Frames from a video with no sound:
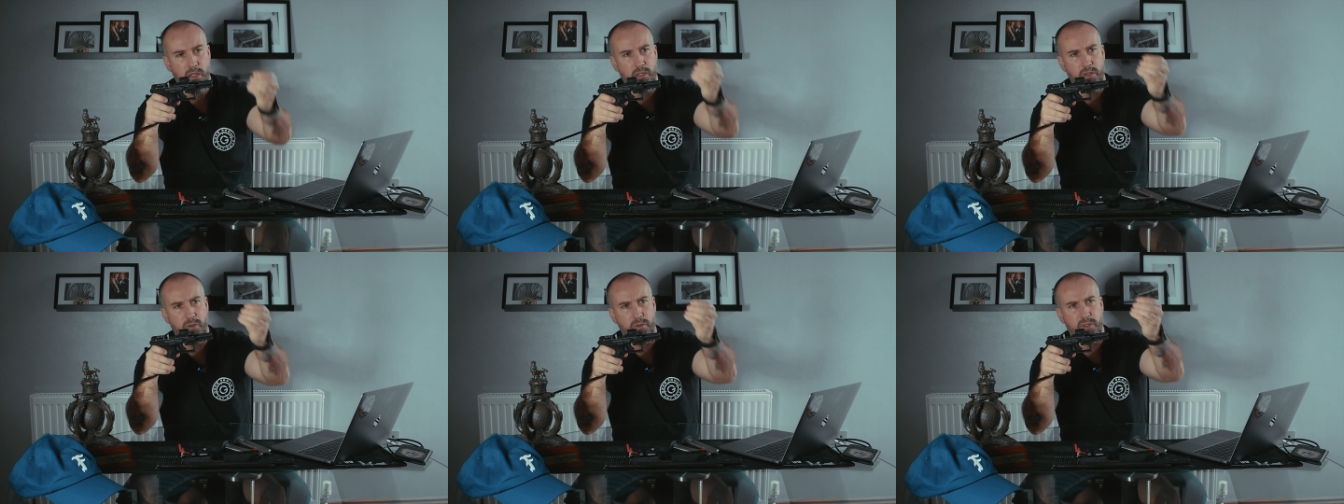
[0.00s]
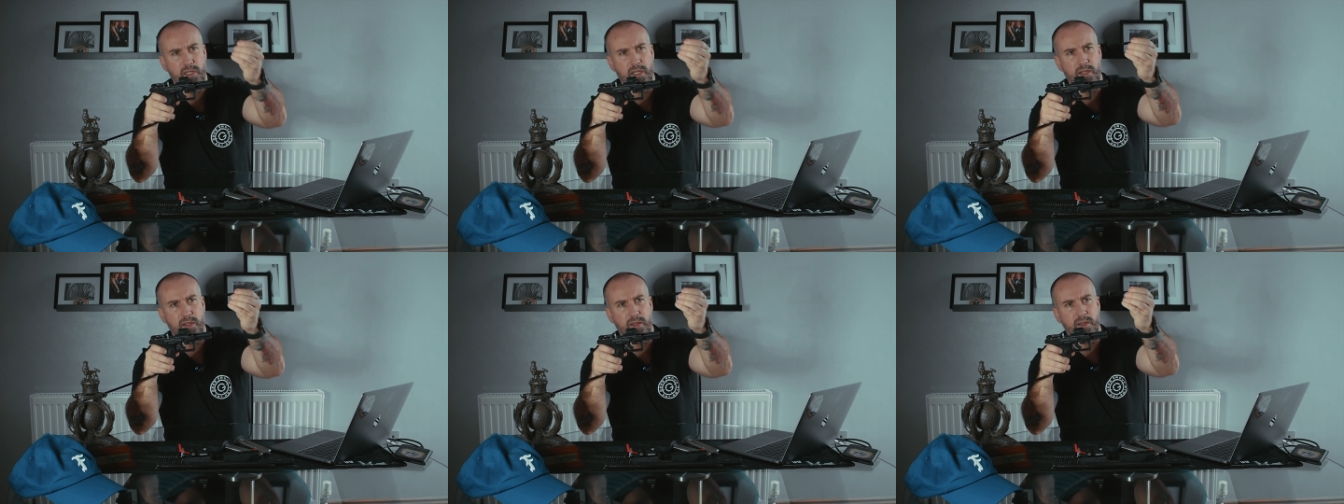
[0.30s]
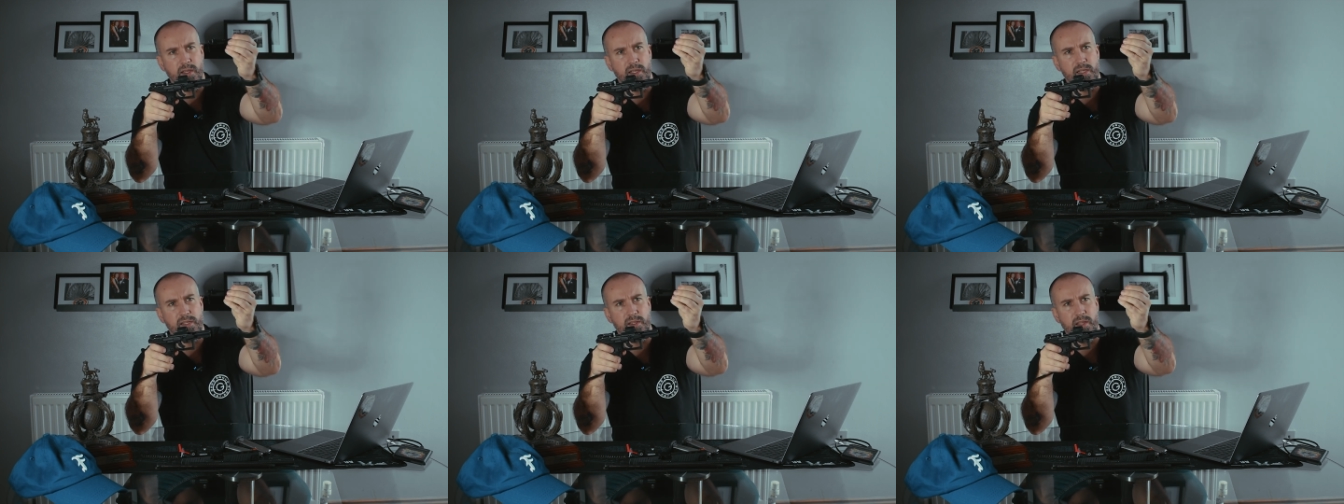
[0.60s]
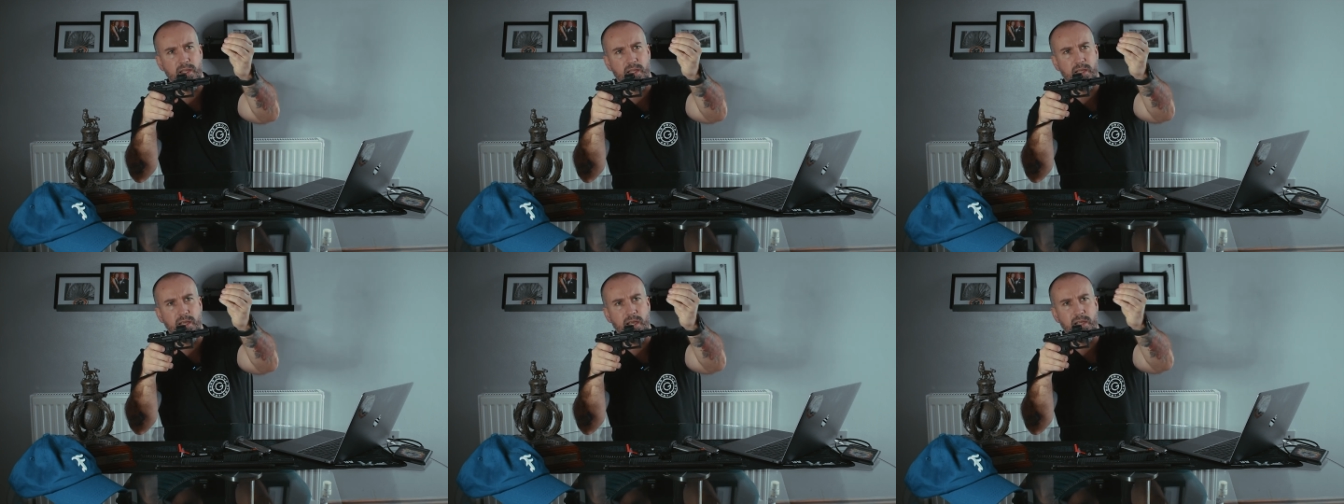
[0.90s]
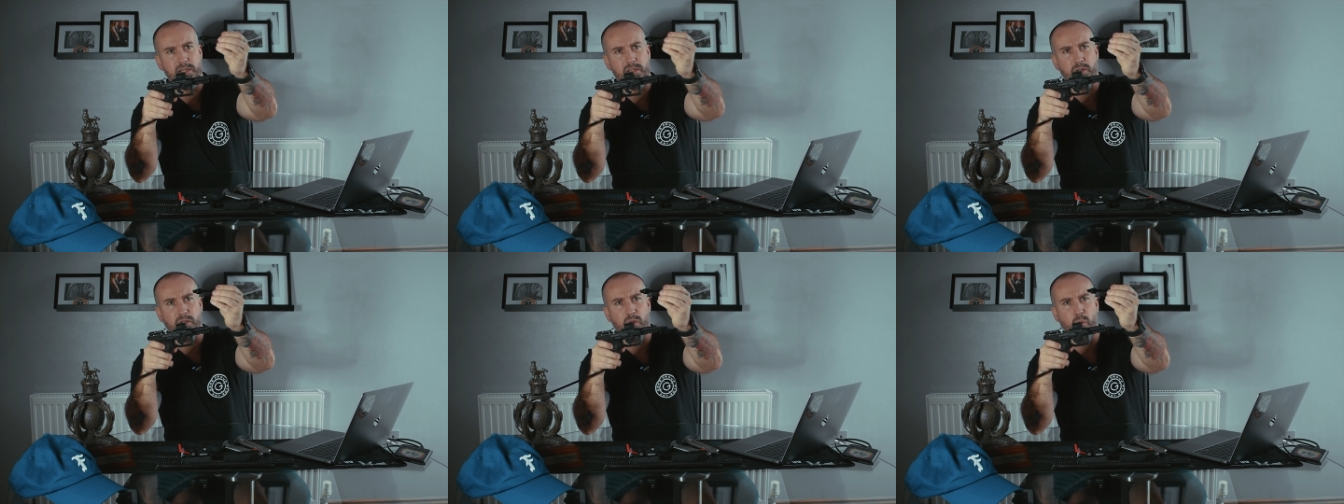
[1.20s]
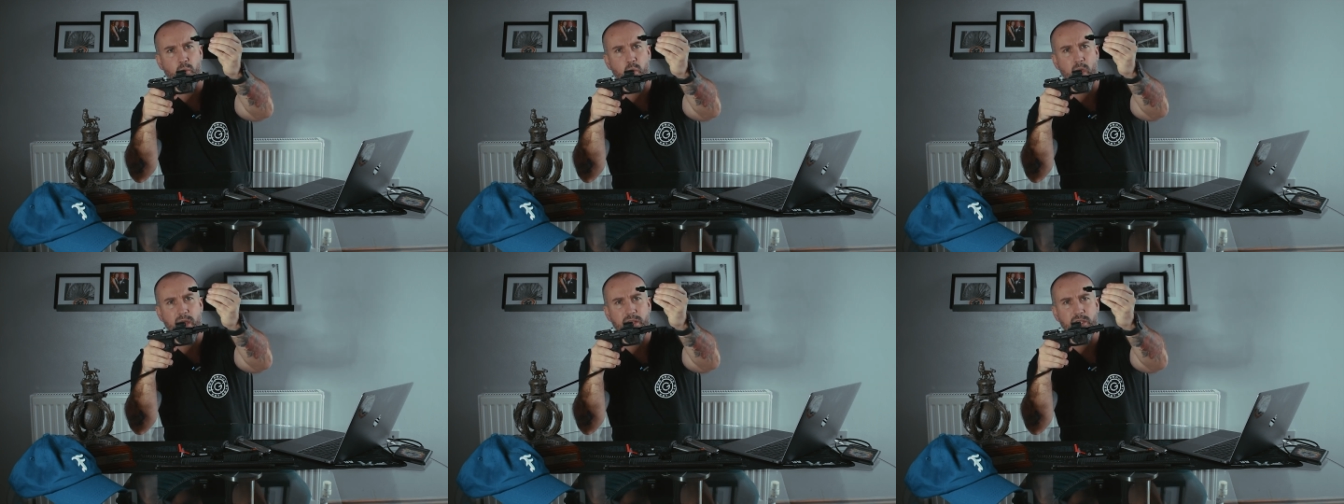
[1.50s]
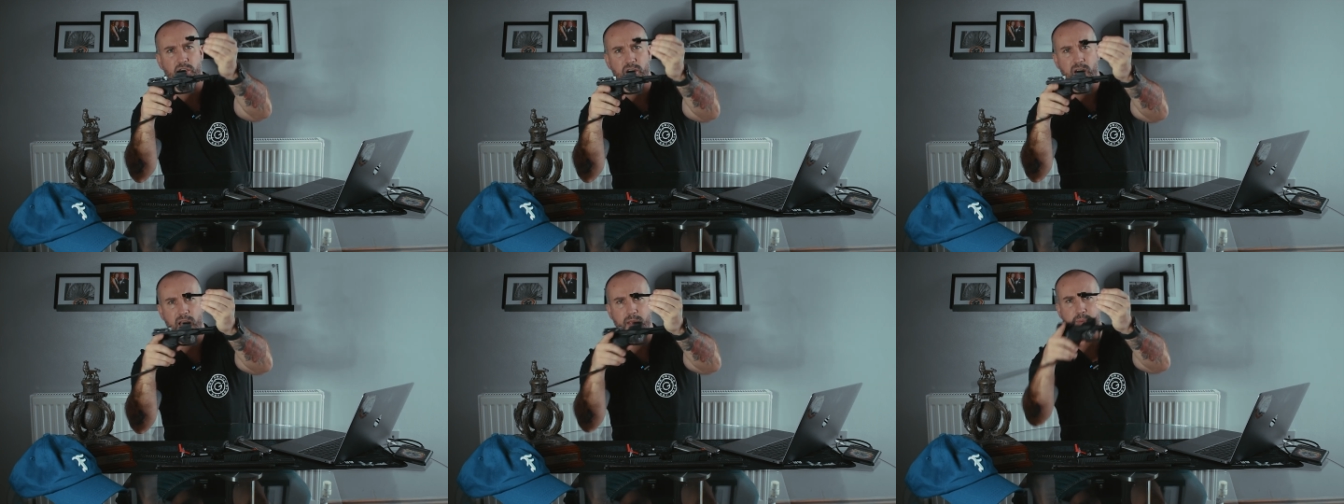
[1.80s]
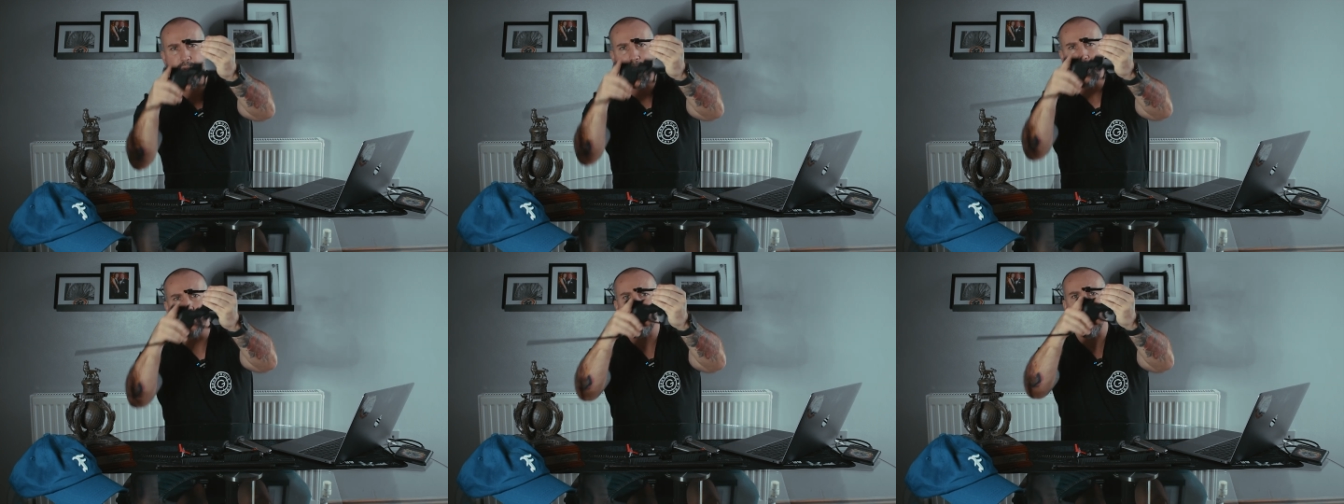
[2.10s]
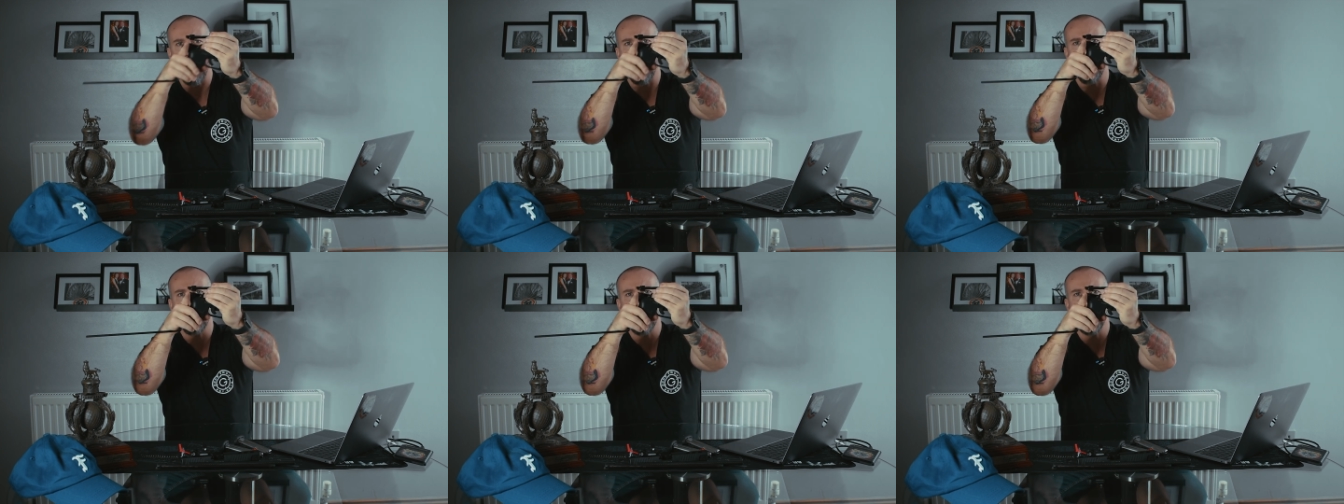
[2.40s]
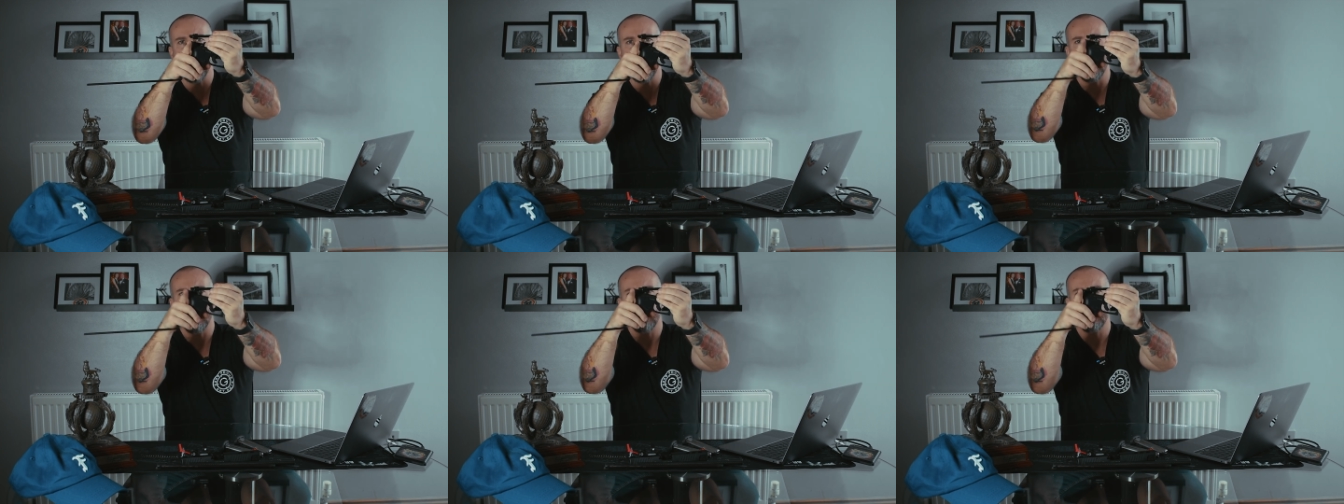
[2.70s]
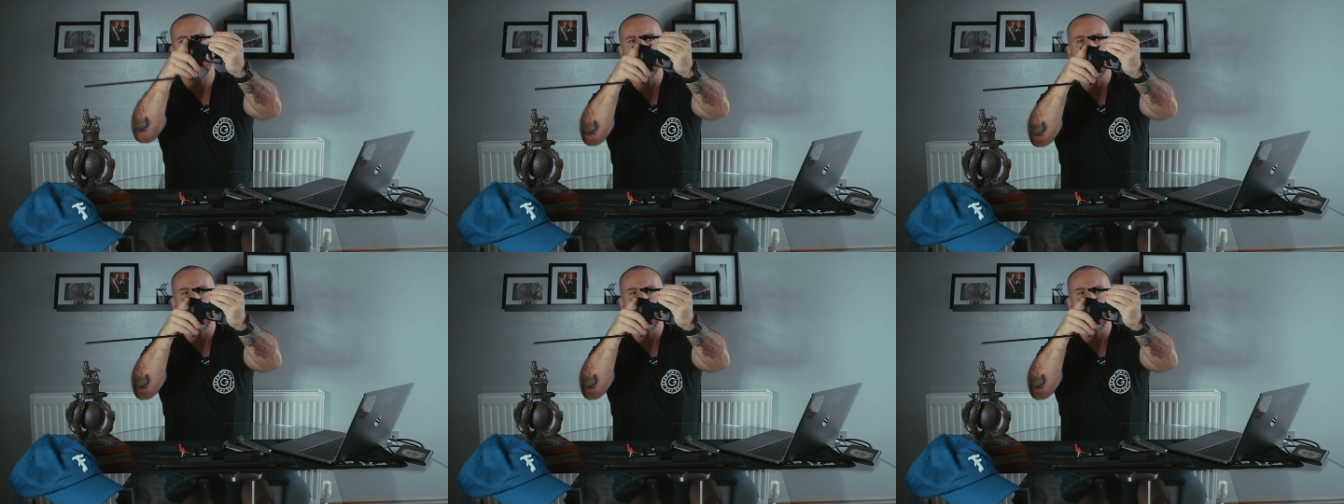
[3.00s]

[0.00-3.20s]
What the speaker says: You'll see that this thing has like a wedge shape at the bottom here.